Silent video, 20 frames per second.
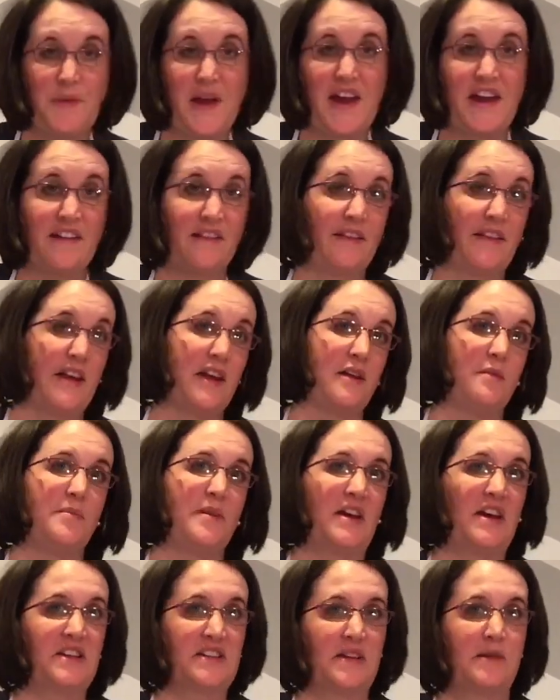paint leak
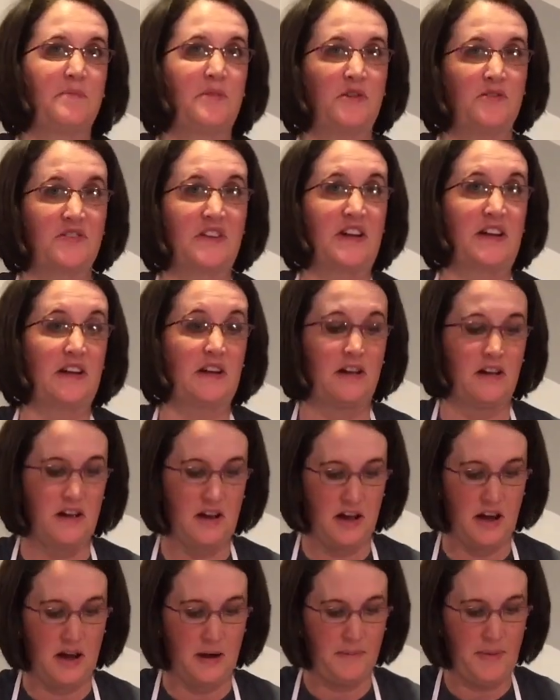because I'm using
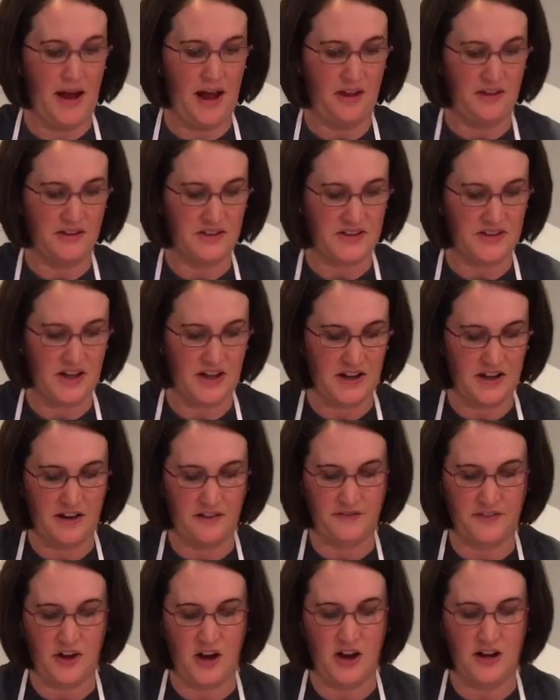a palette sign.
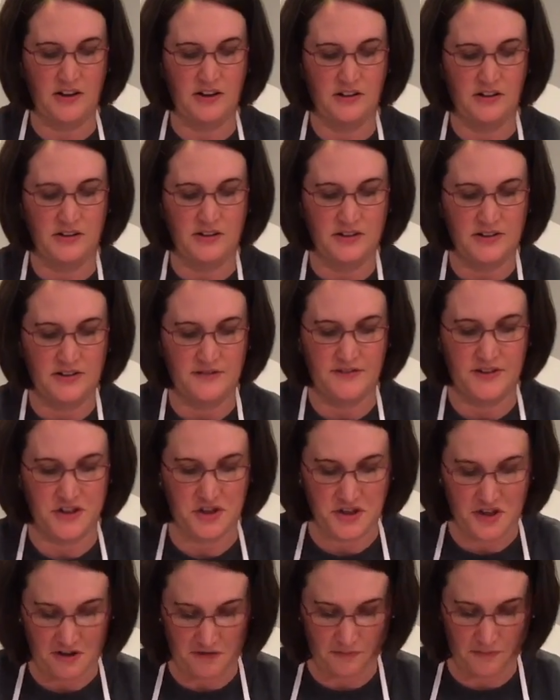I've got
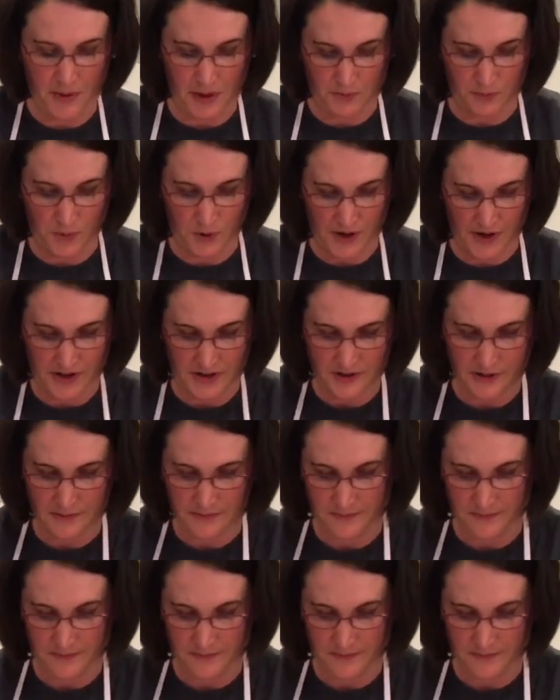division of my wood.